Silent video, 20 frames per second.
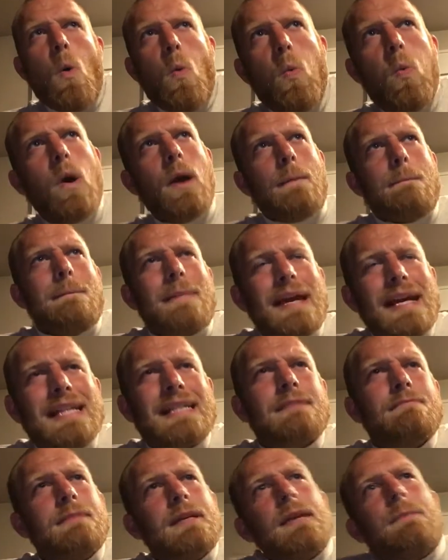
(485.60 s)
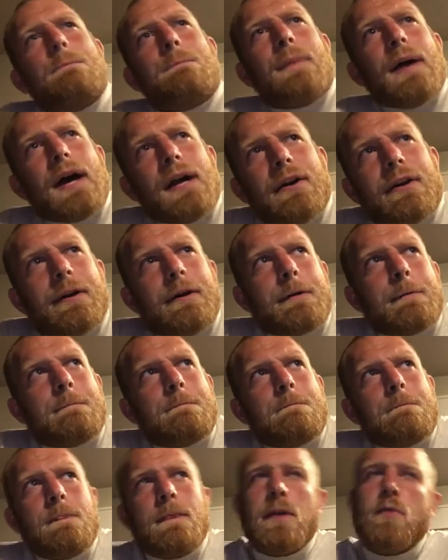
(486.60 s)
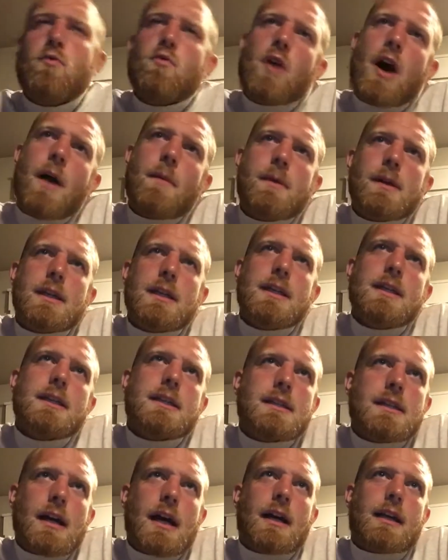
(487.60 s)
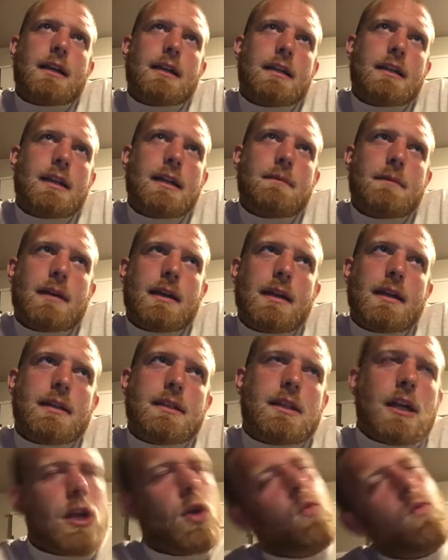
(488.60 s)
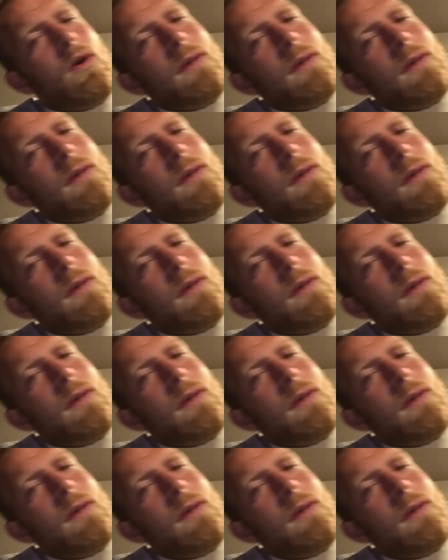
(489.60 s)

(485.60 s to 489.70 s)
what makes me better than Robert Kiyosaki and Kim Kiyosaki?